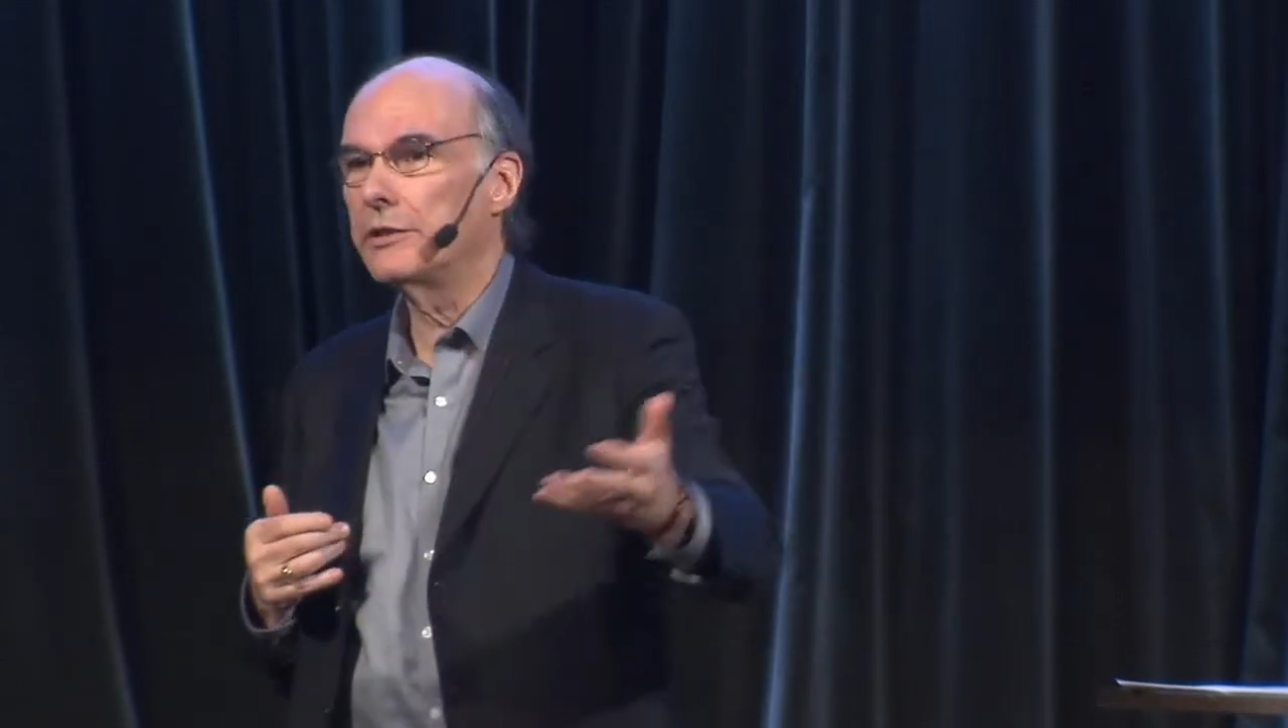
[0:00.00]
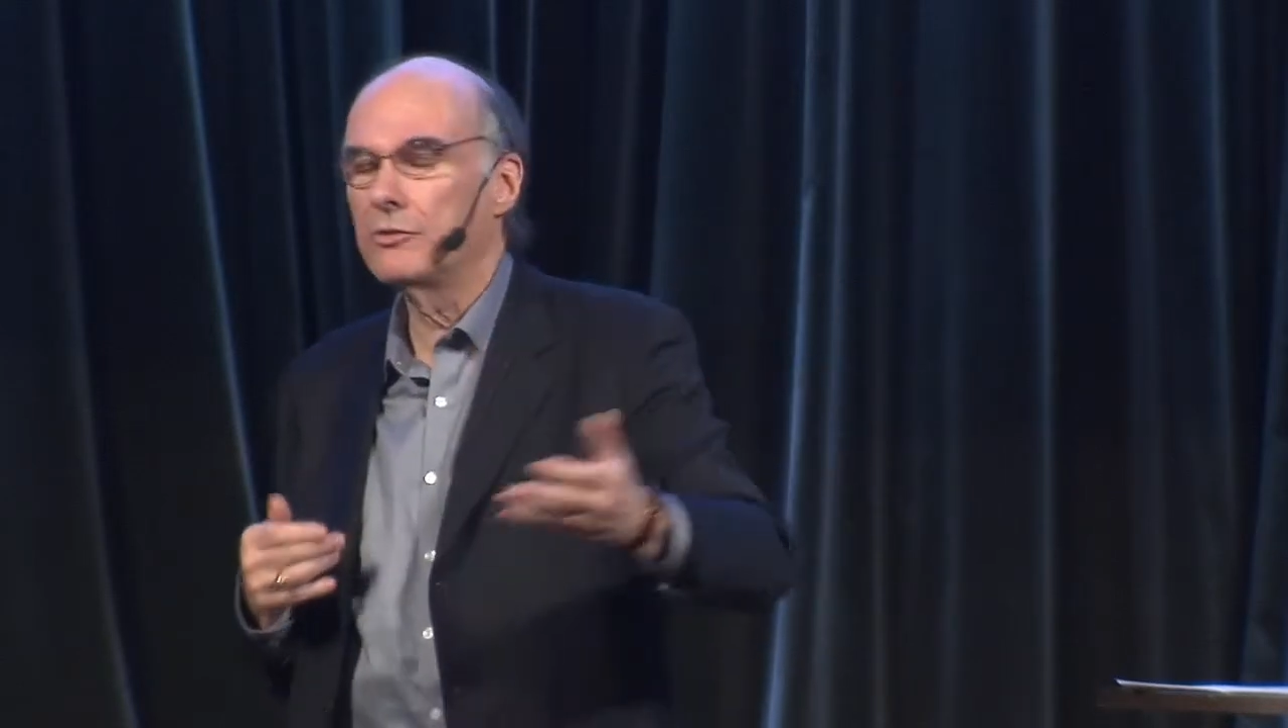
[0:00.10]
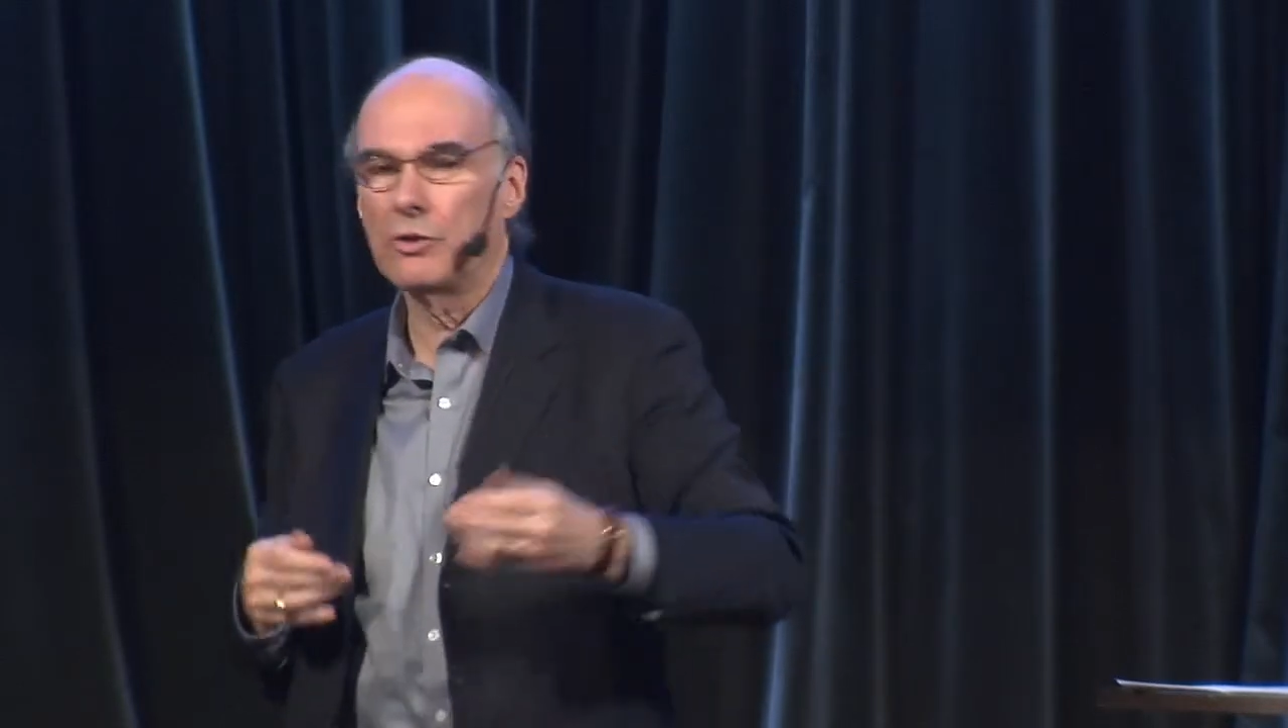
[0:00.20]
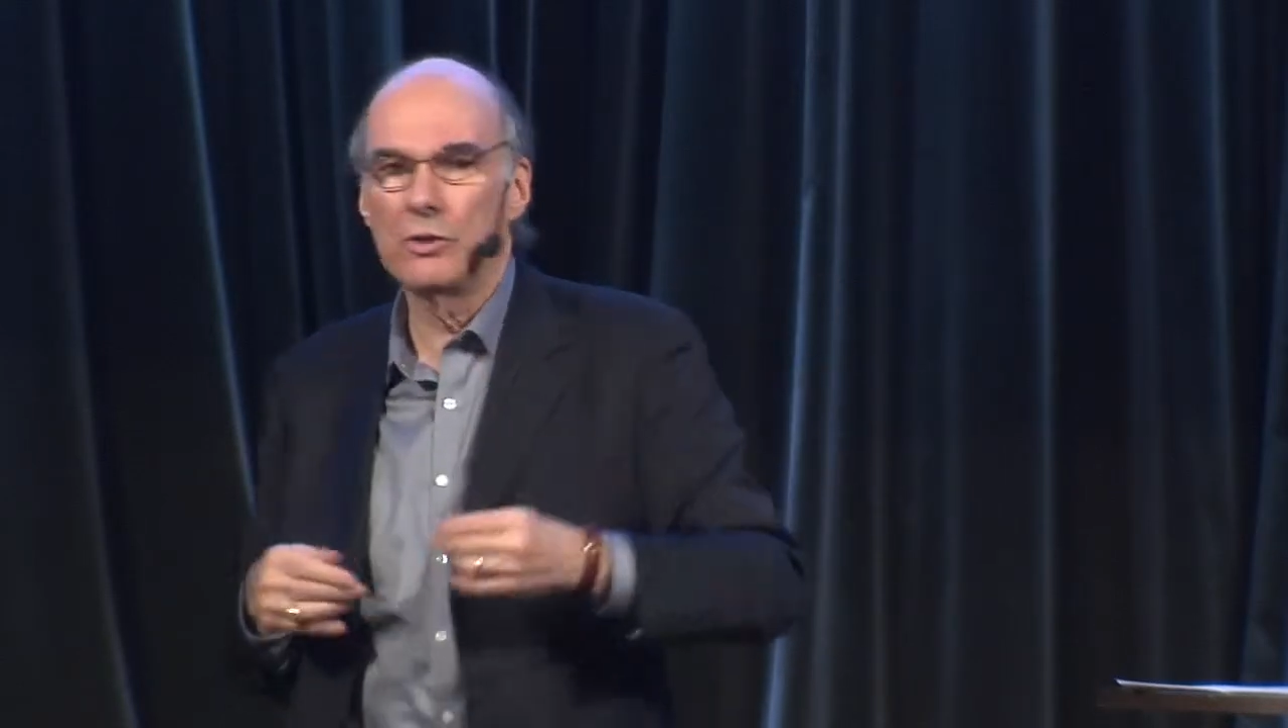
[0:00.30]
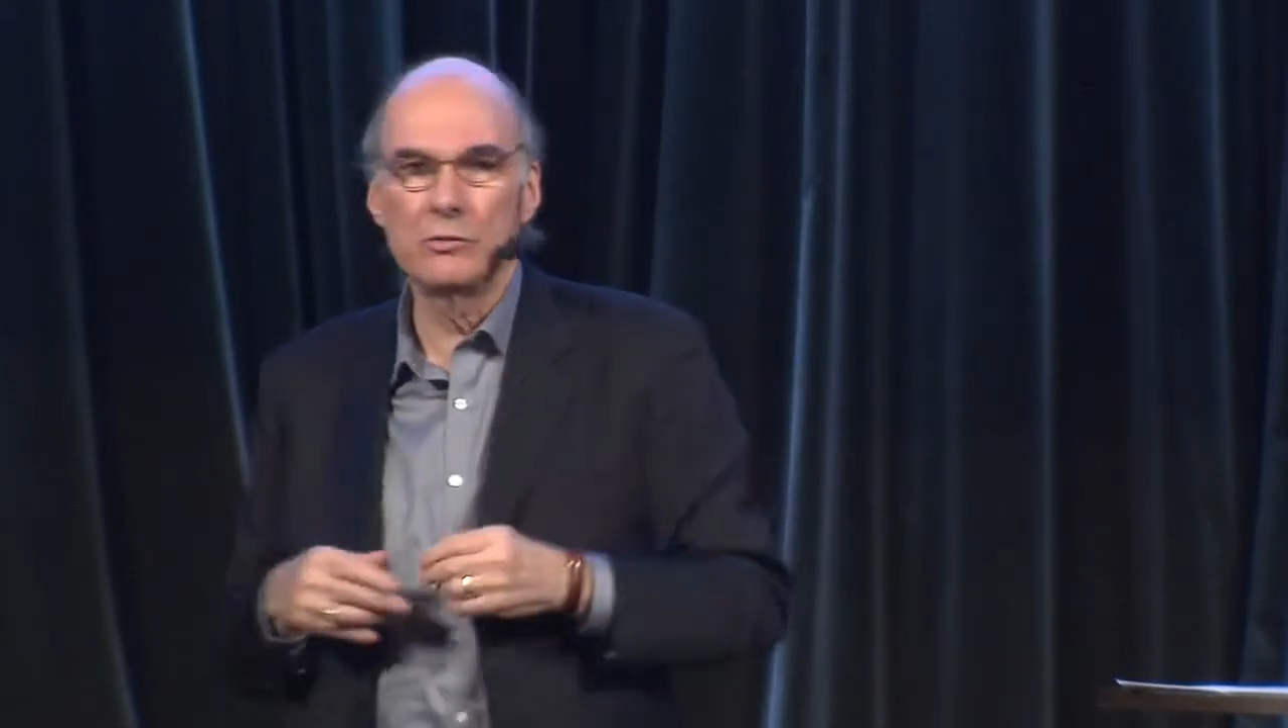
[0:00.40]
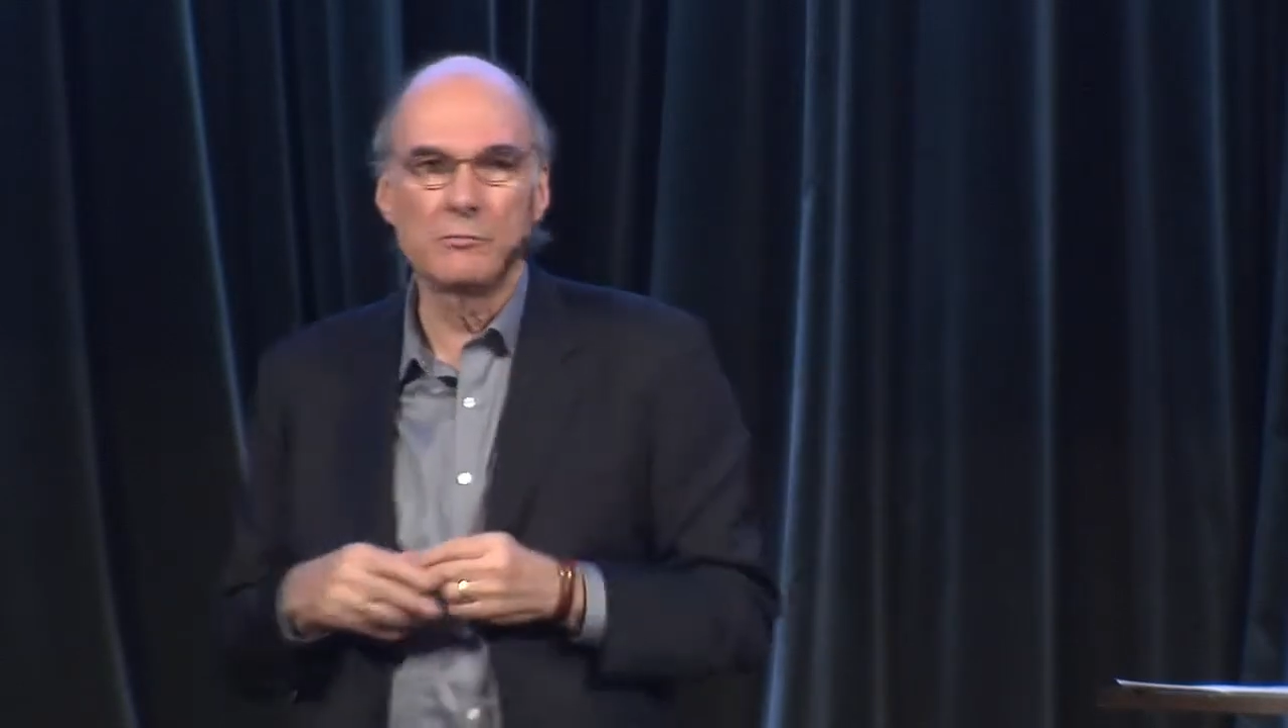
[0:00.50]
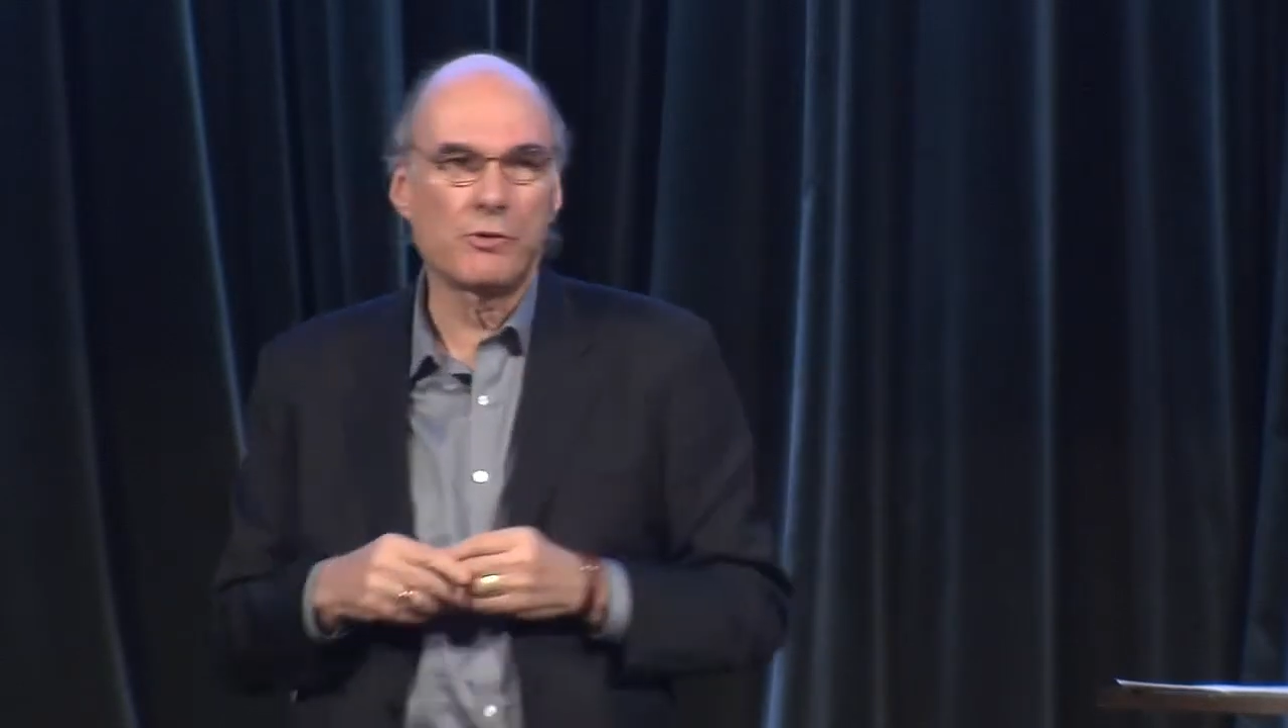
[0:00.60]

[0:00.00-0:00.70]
grown